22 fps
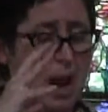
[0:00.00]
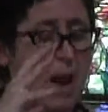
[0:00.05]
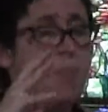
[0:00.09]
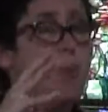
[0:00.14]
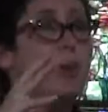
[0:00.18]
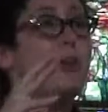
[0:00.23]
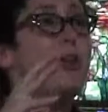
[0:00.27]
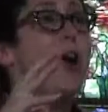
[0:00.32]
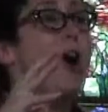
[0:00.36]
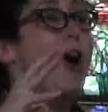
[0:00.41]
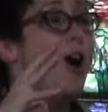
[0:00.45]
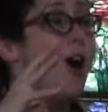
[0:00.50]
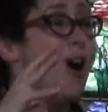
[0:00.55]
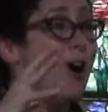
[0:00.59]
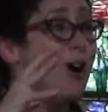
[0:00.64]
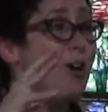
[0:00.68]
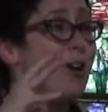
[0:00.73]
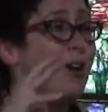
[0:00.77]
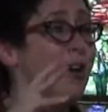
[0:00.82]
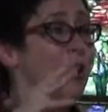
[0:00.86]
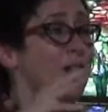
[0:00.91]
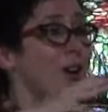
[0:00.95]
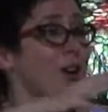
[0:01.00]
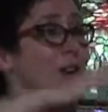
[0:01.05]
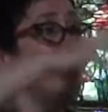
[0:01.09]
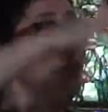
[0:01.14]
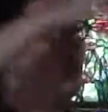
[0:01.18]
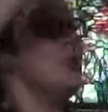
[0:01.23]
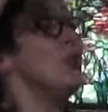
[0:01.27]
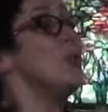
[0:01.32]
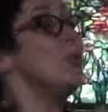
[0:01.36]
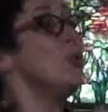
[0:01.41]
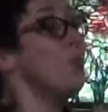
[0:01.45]
I
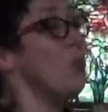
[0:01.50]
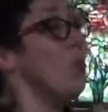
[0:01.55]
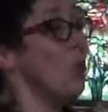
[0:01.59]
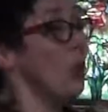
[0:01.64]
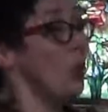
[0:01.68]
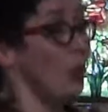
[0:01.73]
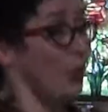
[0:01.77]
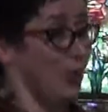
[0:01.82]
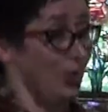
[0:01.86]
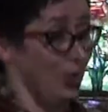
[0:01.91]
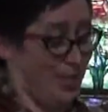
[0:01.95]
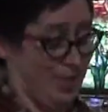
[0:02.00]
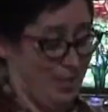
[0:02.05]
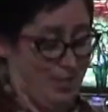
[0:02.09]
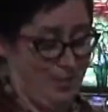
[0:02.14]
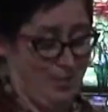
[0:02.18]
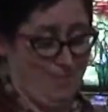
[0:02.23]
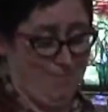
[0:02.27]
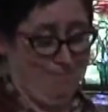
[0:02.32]
belong to the world.